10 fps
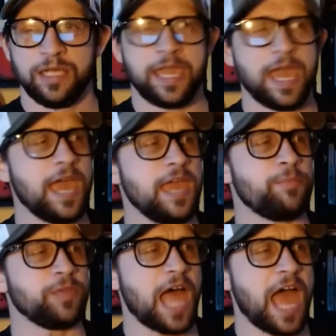Gay
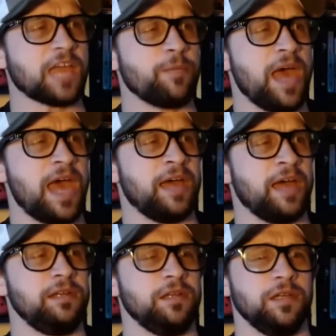black
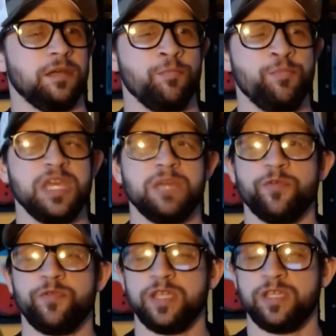man, meme
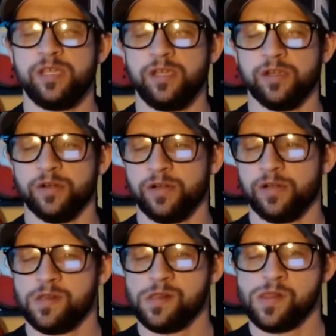of the year.
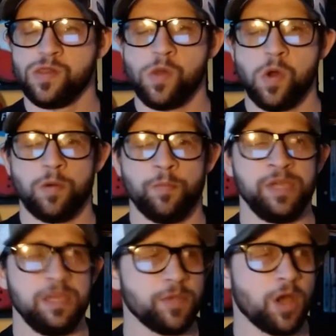
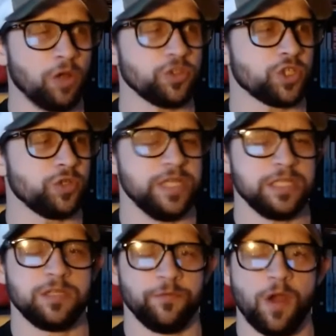Meme culture
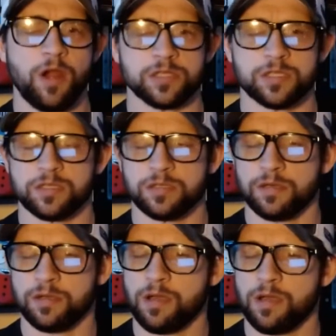is diverse.
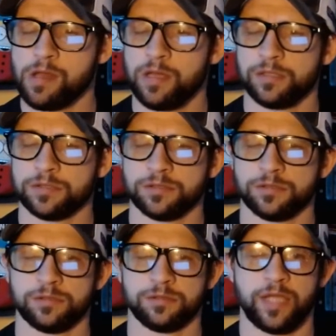
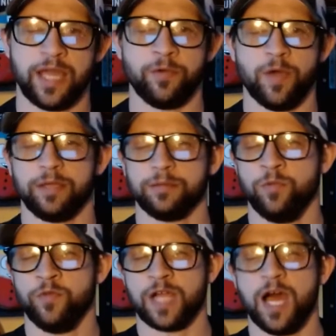Anyway,
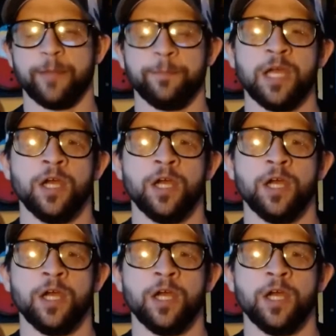moving on.